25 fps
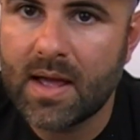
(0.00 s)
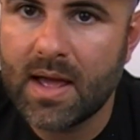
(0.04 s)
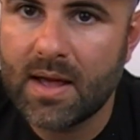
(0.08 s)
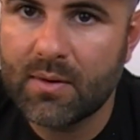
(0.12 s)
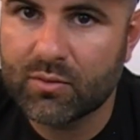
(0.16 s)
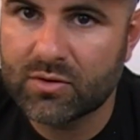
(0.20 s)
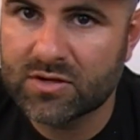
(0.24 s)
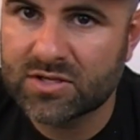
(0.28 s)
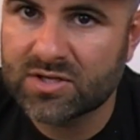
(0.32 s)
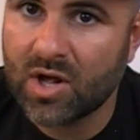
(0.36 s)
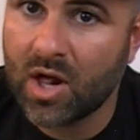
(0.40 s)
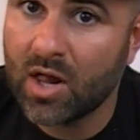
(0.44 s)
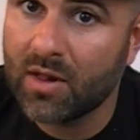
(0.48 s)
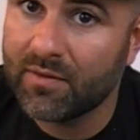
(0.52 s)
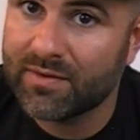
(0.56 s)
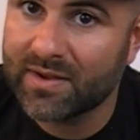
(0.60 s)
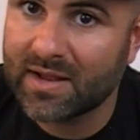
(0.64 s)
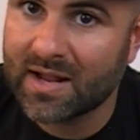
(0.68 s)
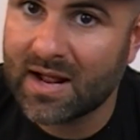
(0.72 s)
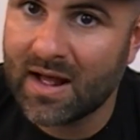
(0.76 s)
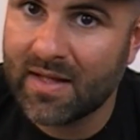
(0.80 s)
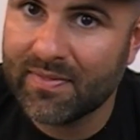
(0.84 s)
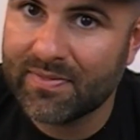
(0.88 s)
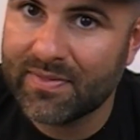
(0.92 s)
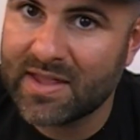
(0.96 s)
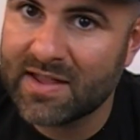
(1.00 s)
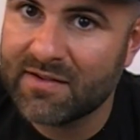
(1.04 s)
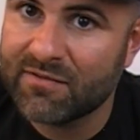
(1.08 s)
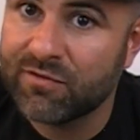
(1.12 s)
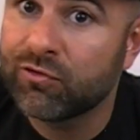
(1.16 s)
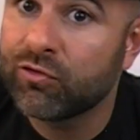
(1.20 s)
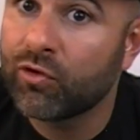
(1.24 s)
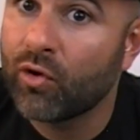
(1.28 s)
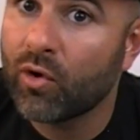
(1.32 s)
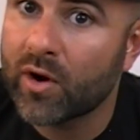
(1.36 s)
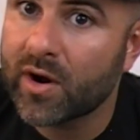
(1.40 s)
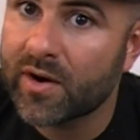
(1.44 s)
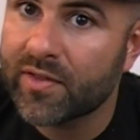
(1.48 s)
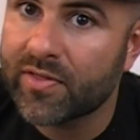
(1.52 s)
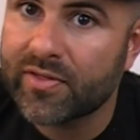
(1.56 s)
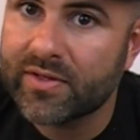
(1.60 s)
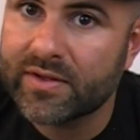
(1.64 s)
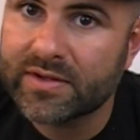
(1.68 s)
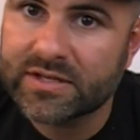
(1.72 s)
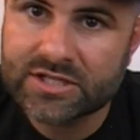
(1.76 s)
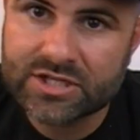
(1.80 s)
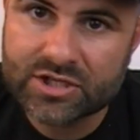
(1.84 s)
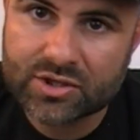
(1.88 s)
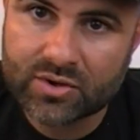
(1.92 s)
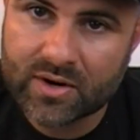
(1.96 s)
Resolving on the
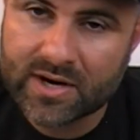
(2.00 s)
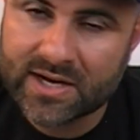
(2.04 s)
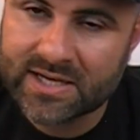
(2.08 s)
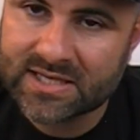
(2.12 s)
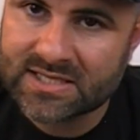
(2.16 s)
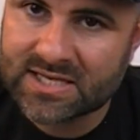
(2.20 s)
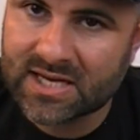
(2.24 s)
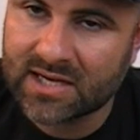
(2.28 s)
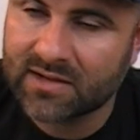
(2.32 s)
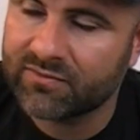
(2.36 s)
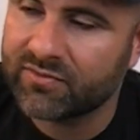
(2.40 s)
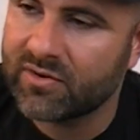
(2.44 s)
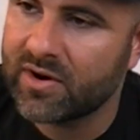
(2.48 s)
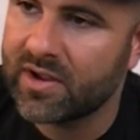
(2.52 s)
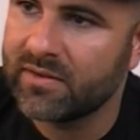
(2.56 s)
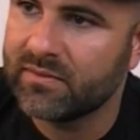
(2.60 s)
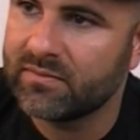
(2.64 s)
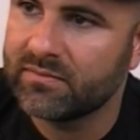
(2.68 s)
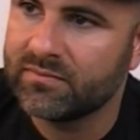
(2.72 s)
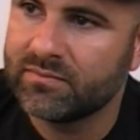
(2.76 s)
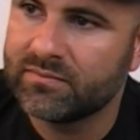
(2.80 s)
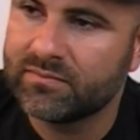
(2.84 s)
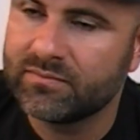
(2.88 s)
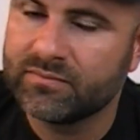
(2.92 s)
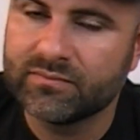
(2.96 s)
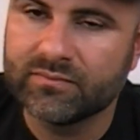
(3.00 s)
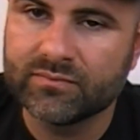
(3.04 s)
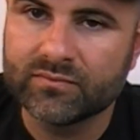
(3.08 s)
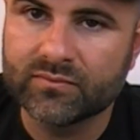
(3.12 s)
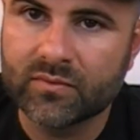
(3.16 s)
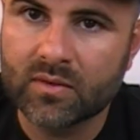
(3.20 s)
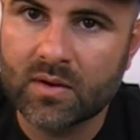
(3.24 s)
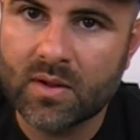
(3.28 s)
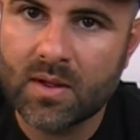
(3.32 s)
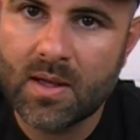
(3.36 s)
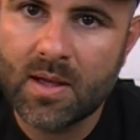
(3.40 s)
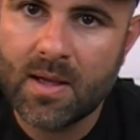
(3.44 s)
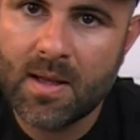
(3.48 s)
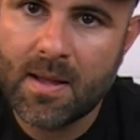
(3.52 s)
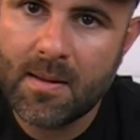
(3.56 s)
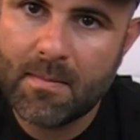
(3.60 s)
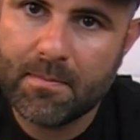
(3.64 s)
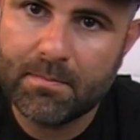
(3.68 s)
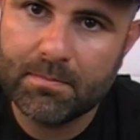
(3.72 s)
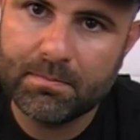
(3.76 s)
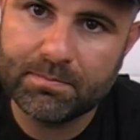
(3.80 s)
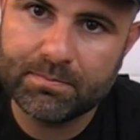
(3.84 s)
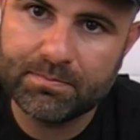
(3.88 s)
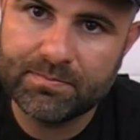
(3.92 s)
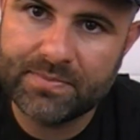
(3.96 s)
4th string, 2nd fret.
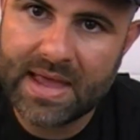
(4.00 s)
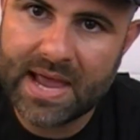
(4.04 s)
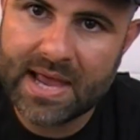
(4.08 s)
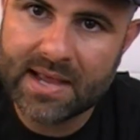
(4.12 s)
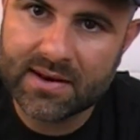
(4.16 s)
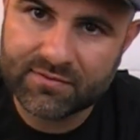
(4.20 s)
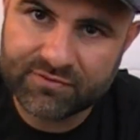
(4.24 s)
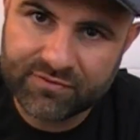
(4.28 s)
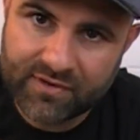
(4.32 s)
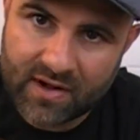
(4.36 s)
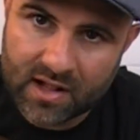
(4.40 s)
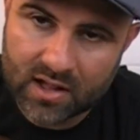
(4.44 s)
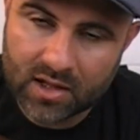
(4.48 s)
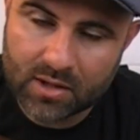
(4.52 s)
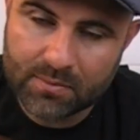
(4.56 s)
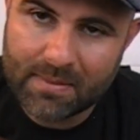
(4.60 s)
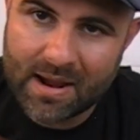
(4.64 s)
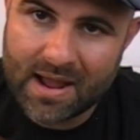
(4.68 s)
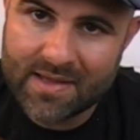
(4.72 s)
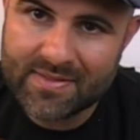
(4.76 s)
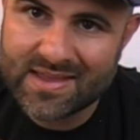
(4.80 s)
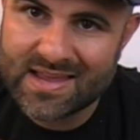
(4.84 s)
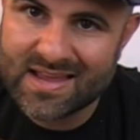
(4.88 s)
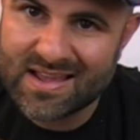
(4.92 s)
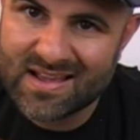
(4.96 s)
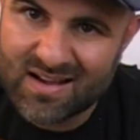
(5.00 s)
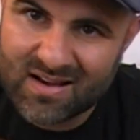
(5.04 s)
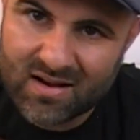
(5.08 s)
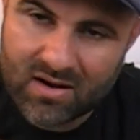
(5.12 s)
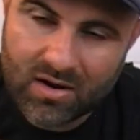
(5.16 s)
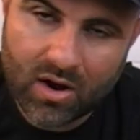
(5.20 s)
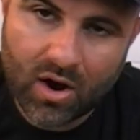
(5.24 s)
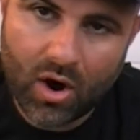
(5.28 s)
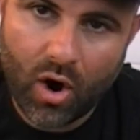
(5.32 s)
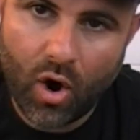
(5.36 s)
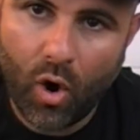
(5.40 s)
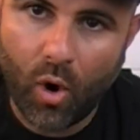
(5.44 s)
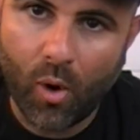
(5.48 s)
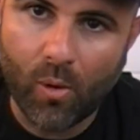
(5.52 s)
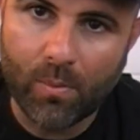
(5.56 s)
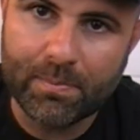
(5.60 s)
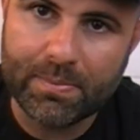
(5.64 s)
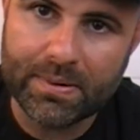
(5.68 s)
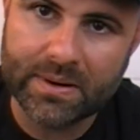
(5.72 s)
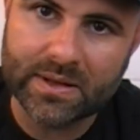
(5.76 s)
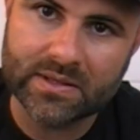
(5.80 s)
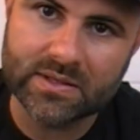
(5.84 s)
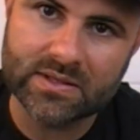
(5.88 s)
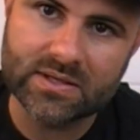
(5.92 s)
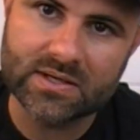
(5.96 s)
Then followed by the
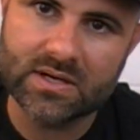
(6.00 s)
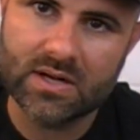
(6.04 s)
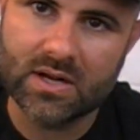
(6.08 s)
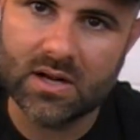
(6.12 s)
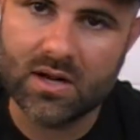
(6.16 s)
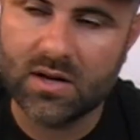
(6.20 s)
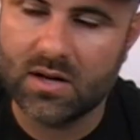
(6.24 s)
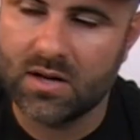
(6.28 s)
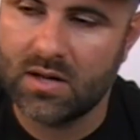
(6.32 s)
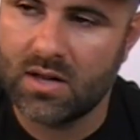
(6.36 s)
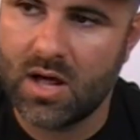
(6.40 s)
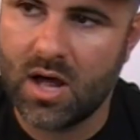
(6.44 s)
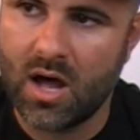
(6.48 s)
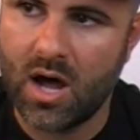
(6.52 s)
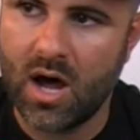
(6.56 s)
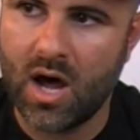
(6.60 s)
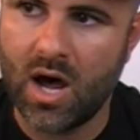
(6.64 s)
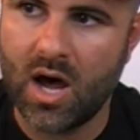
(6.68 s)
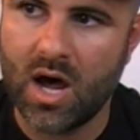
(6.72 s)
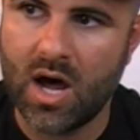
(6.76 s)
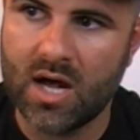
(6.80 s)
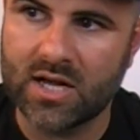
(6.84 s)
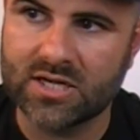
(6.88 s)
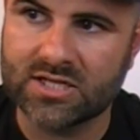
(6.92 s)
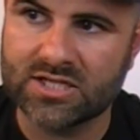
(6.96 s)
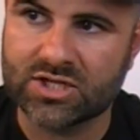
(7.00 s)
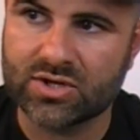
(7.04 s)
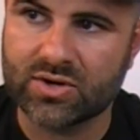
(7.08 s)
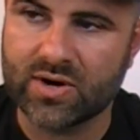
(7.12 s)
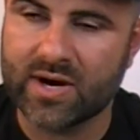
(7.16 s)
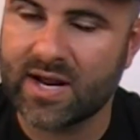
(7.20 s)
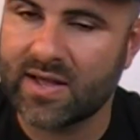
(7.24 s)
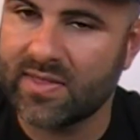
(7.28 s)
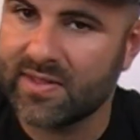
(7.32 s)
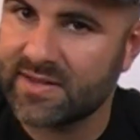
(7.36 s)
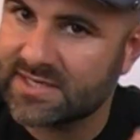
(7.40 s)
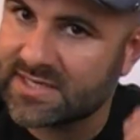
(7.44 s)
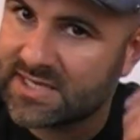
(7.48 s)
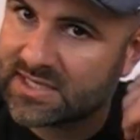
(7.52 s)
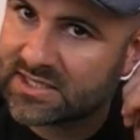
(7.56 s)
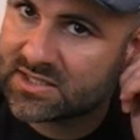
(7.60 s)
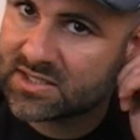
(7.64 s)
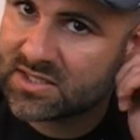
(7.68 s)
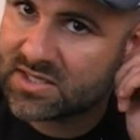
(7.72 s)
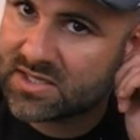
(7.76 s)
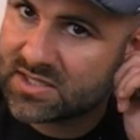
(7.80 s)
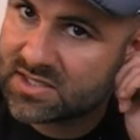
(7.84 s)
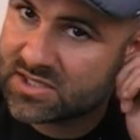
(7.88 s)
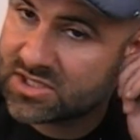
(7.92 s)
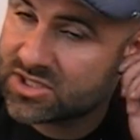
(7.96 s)
open string on the
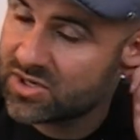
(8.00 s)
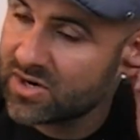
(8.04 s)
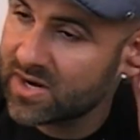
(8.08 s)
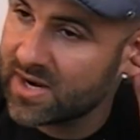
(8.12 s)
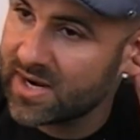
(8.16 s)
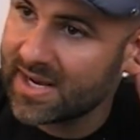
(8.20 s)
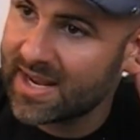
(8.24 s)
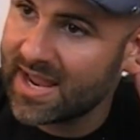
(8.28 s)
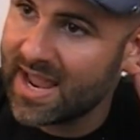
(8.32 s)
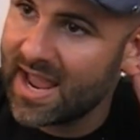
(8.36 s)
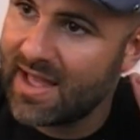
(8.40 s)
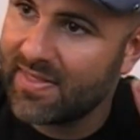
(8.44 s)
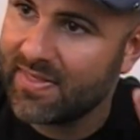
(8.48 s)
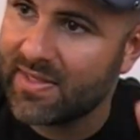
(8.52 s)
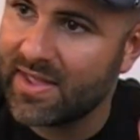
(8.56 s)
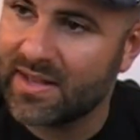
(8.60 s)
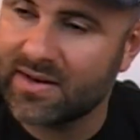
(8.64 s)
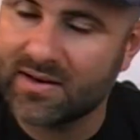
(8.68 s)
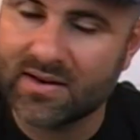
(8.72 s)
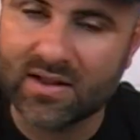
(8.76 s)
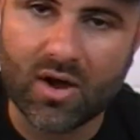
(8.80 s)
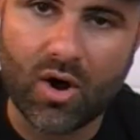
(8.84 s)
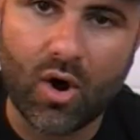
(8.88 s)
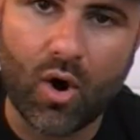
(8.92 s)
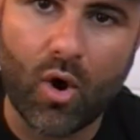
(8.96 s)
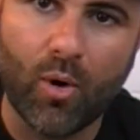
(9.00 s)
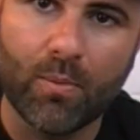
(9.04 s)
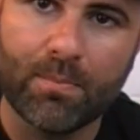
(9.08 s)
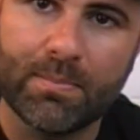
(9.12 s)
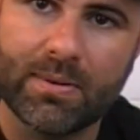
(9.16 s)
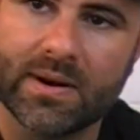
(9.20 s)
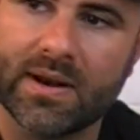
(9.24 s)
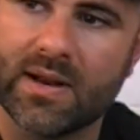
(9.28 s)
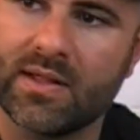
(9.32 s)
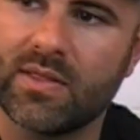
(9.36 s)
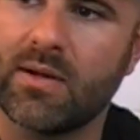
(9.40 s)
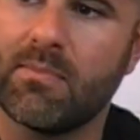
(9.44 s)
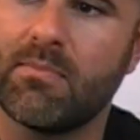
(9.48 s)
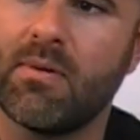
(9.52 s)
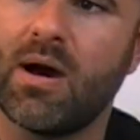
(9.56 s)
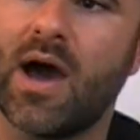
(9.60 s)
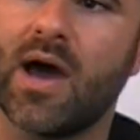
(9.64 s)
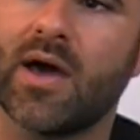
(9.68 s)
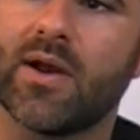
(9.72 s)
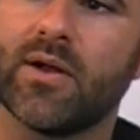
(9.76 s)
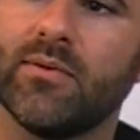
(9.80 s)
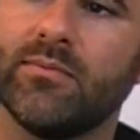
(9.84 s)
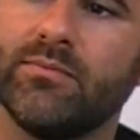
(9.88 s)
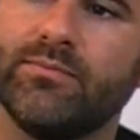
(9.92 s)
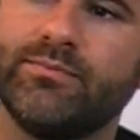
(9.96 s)
6th string, and then open at the
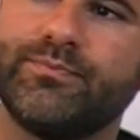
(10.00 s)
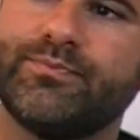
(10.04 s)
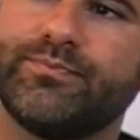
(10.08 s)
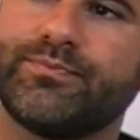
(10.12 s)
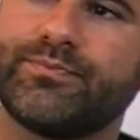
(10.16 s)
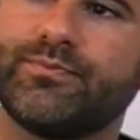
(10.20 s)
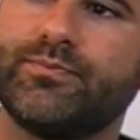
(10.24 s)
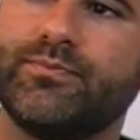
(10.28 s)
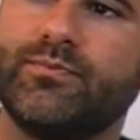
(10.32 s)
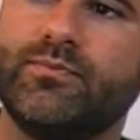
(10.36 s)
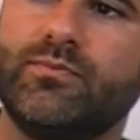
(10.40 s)
bottom.